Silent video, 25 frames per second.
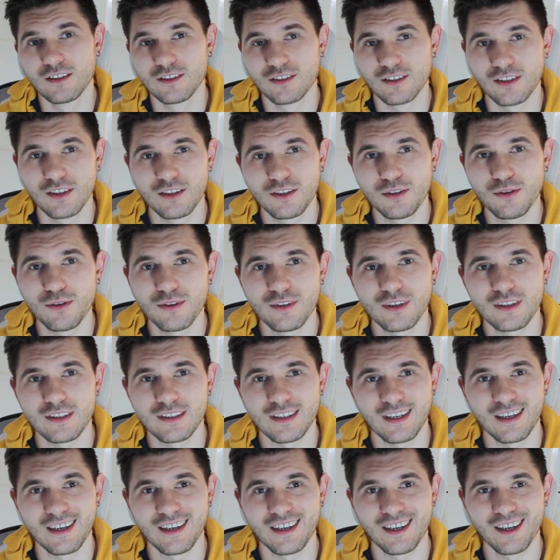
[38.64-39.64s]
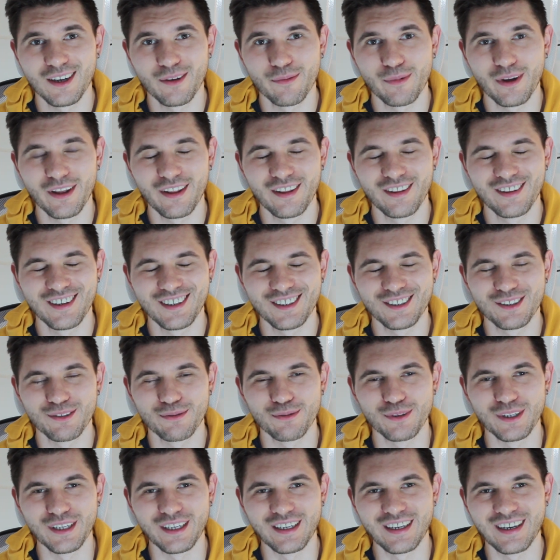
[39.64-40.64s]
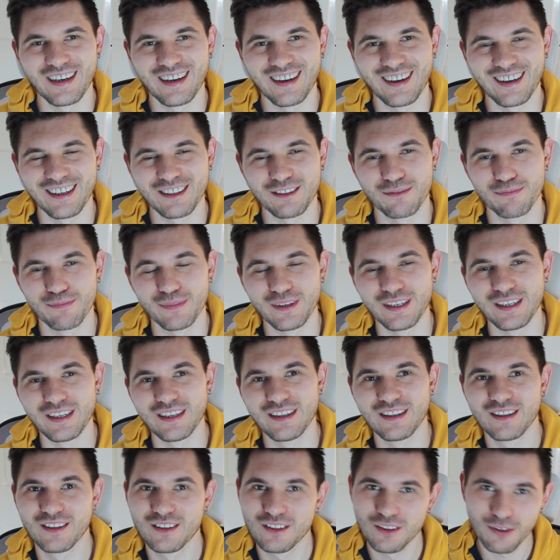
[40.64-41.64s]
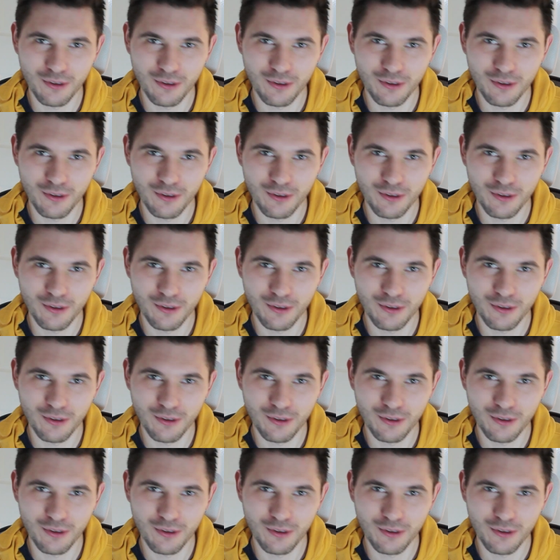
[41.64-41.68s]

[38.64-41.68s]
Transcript: So the total time this week has been